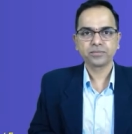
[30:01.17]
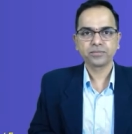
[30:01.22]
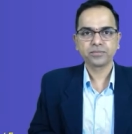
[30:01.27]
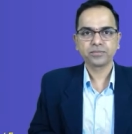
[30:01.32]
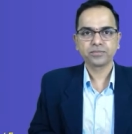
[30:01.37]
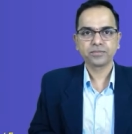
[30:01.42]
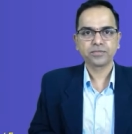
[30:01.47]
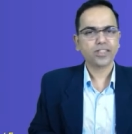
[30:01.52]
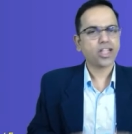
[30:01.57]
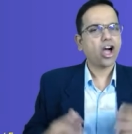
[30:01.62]

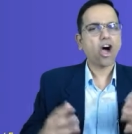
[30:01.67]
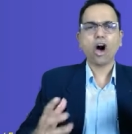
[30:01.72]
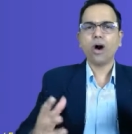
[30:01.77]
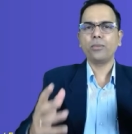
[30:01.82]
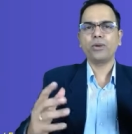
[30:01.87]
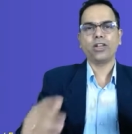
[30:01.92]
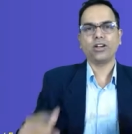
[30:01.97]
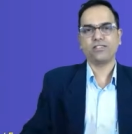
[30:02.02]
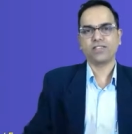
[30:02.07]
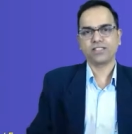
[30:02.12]
How many of
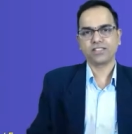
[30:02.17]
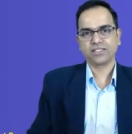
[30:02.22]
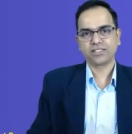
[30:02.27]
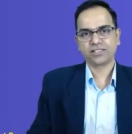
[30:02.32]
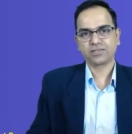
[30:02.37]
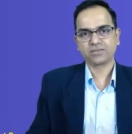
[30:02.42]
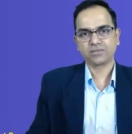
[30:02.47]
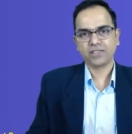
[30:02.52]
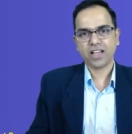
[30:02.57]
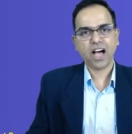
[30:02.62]
us
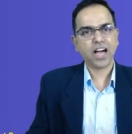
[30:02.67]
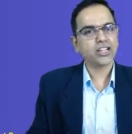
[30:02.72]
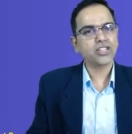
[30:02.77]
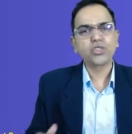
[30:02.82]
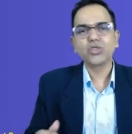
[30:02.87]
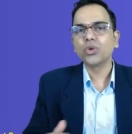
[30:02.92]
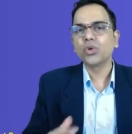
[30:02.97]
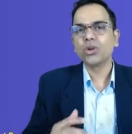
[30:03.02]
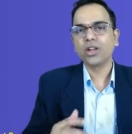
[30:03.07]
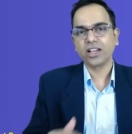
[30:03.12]
are so
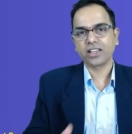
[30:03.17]
lucky?